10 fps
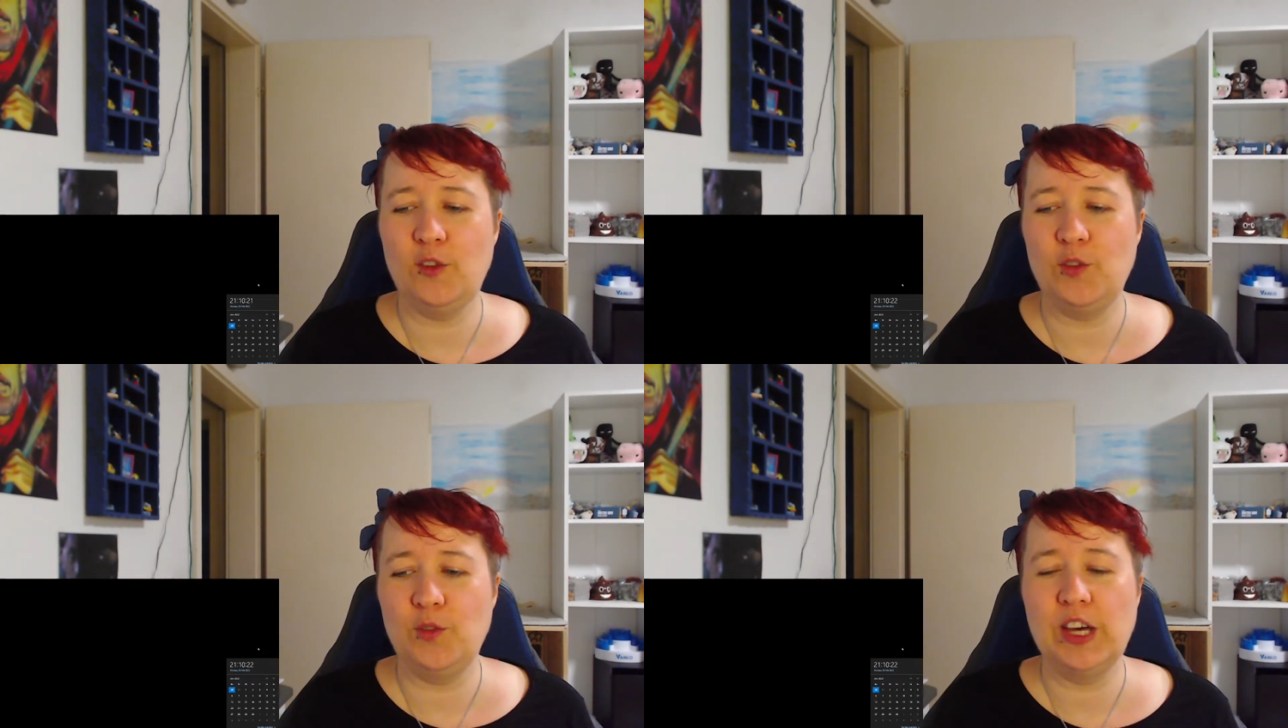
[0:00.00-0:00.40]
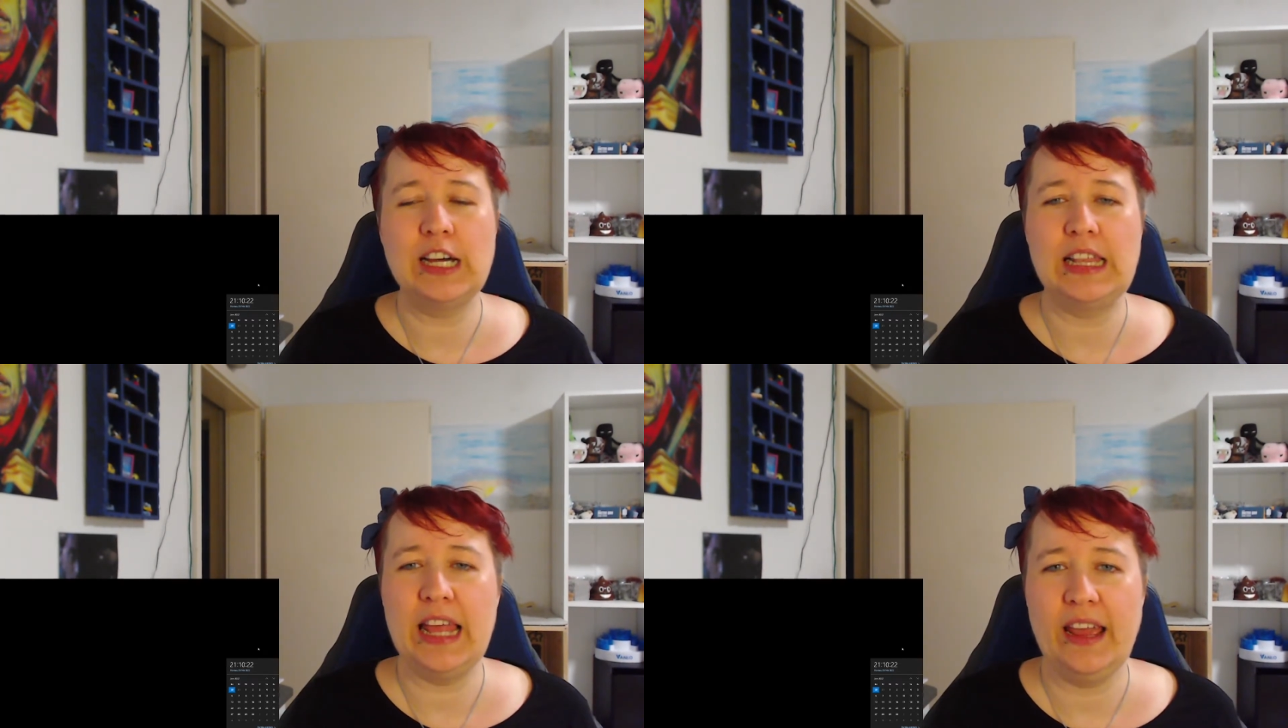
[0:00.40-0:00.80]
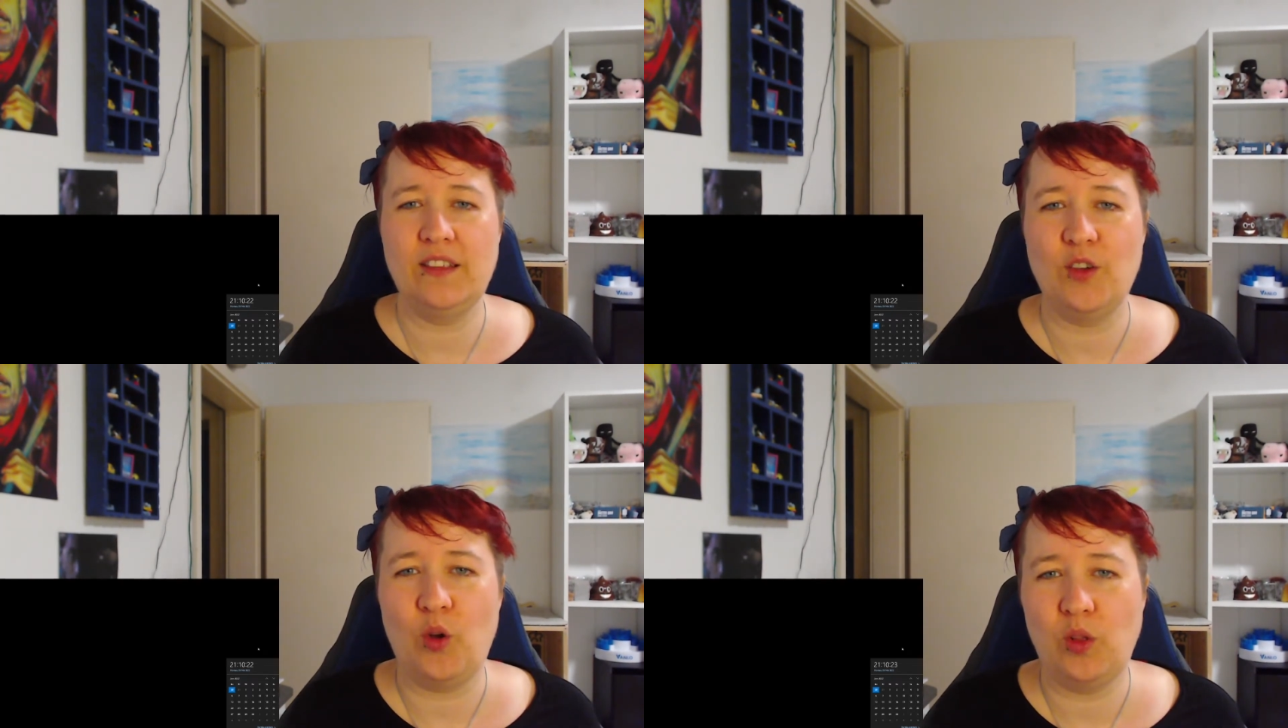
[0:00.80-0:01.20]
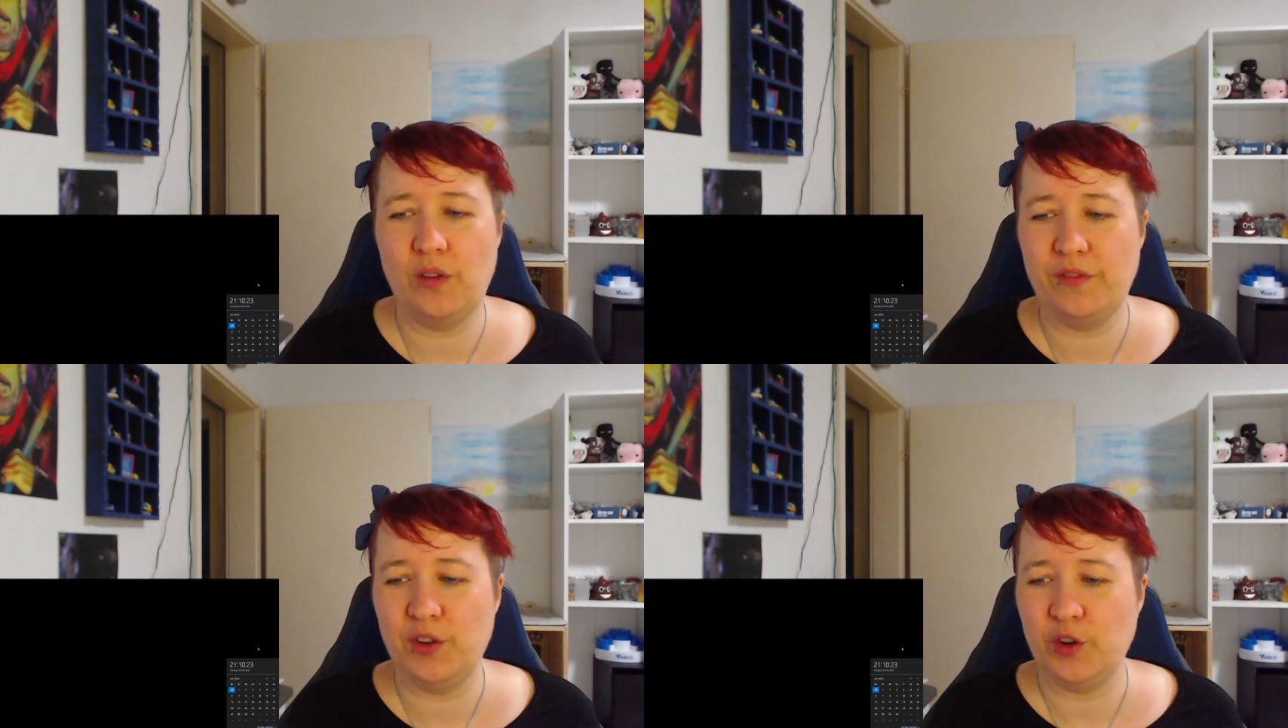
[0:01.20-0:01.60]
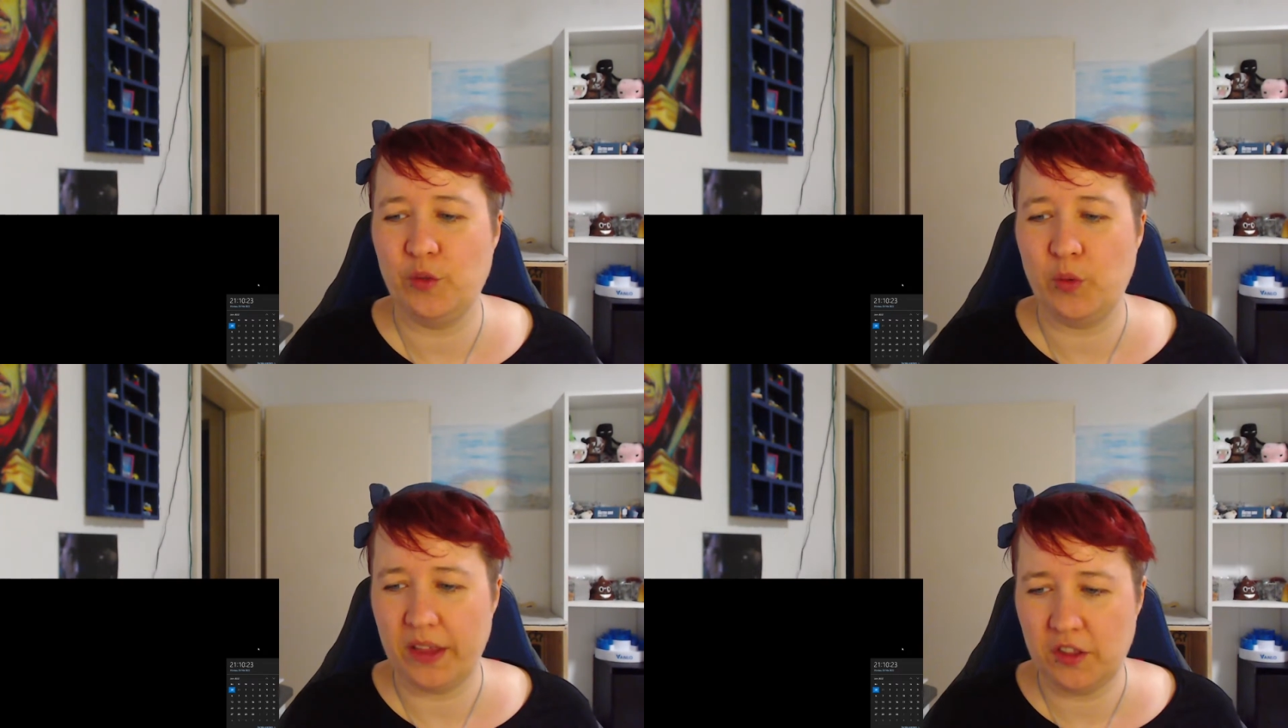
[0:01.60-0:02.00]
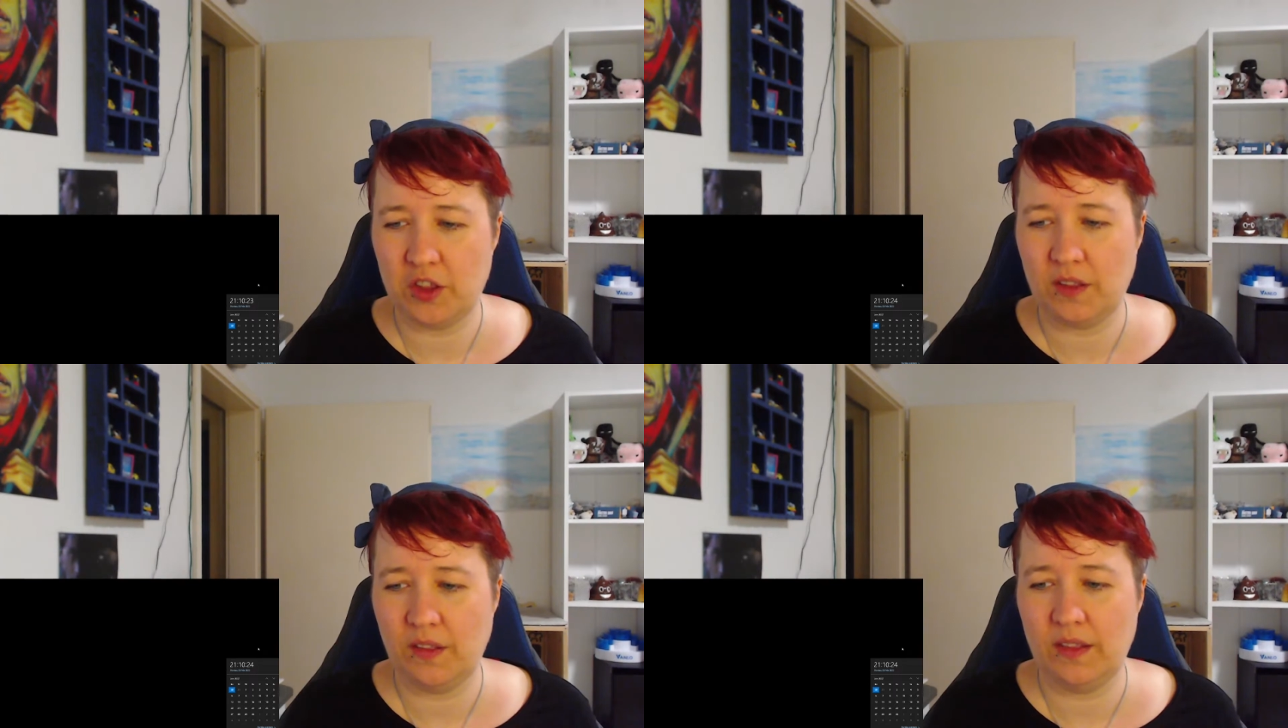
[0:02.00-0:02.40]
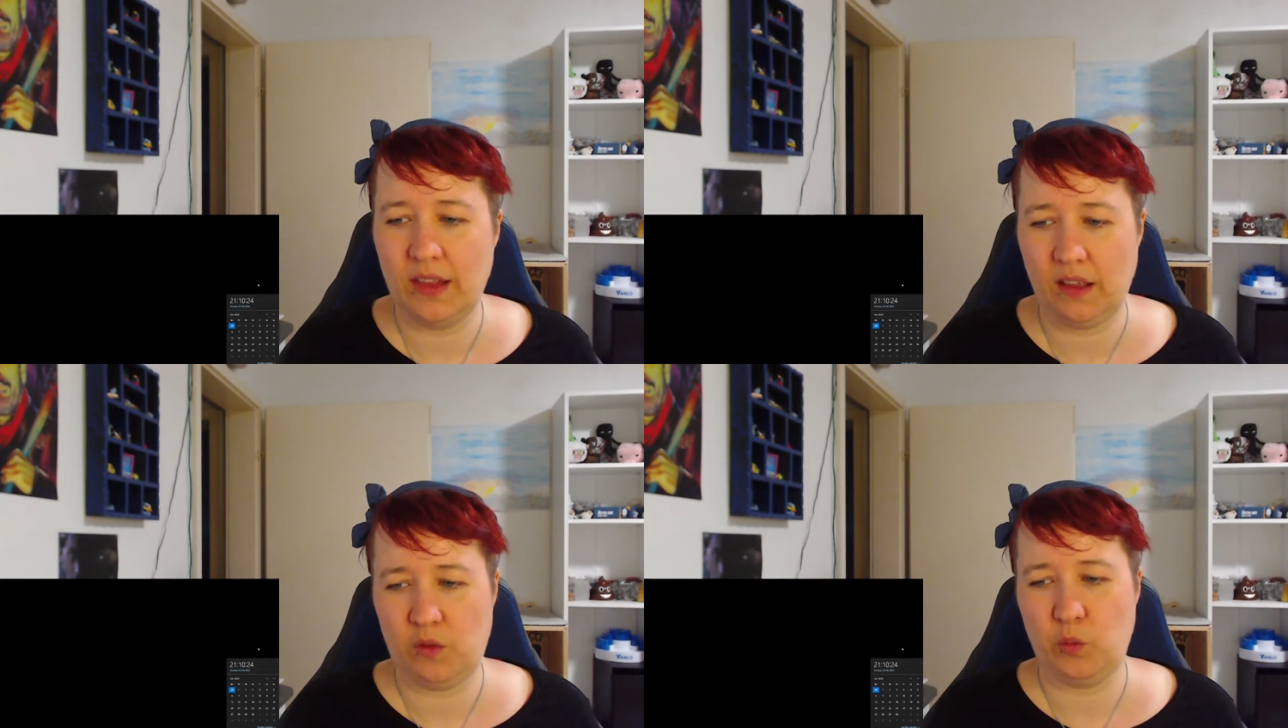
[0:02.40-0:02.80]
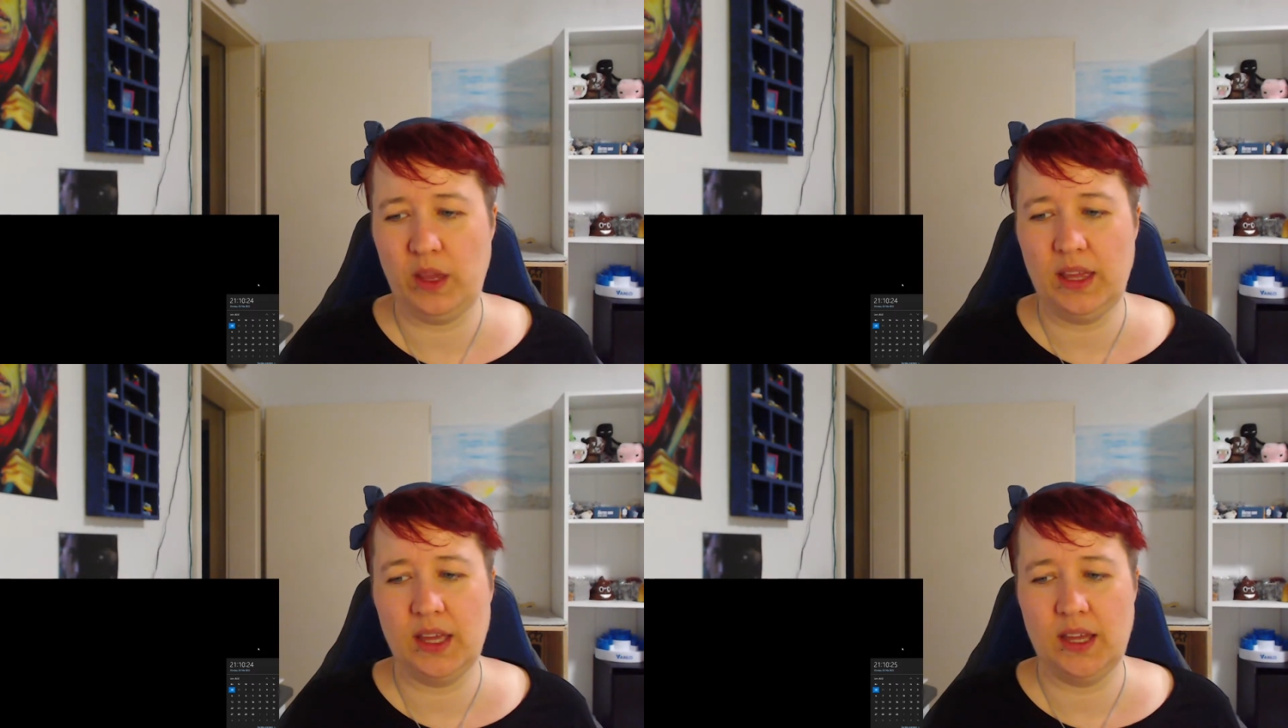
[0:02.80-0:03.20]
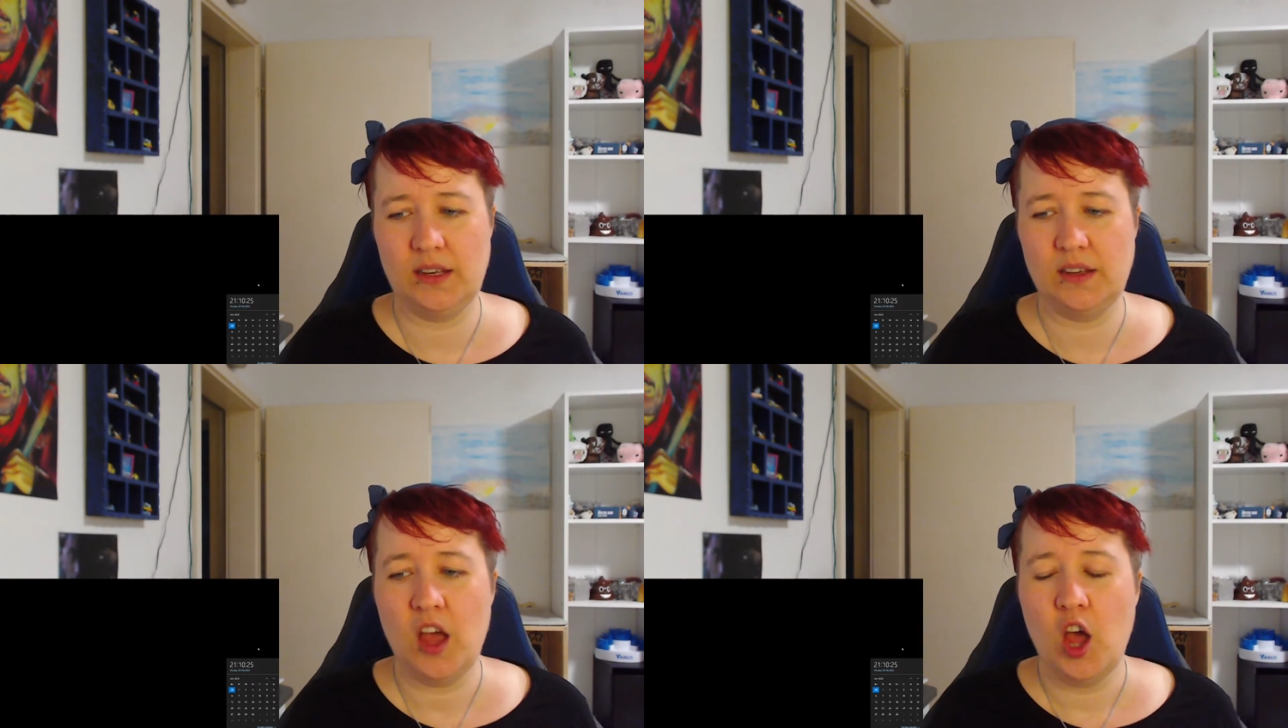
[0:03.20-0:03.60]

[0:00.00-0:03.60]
to collect all of your questions next weekend